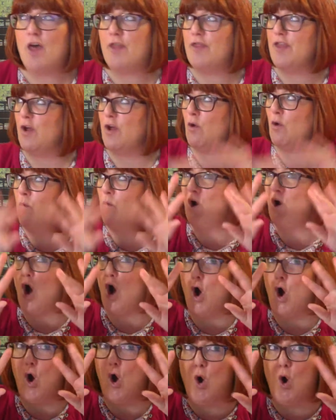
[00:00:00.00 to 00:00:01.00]
the
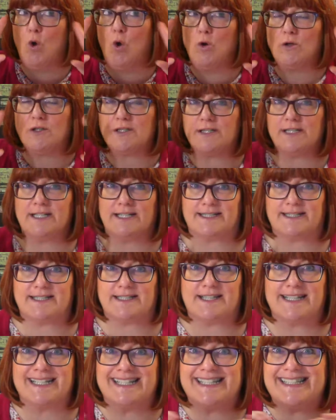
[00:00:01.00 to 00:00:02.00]
coldness,
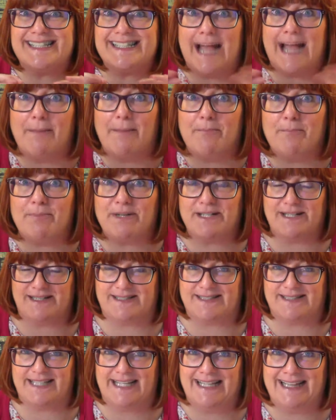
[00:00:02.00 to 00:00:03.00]
the
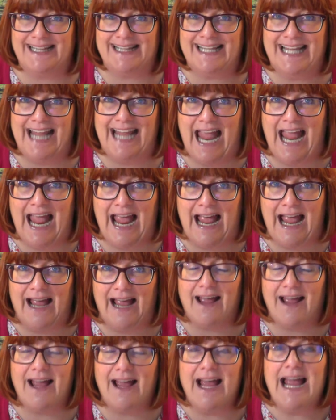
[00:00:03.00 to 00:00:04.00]
dampness in the
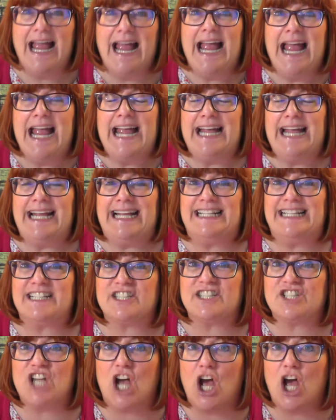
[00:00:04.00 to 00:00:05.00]
air is
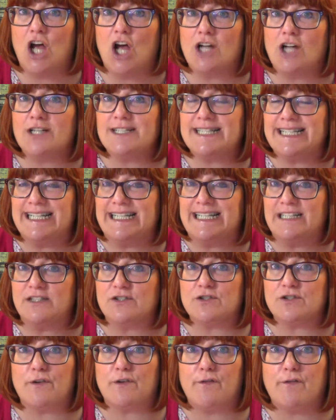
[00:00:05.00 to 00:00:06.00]
turned
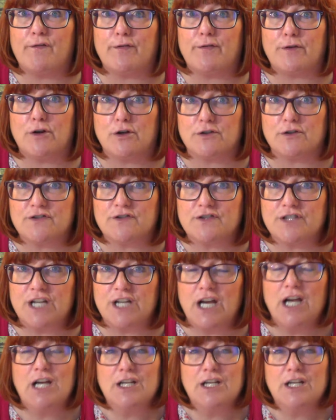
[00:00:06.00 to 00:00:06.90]
into frost.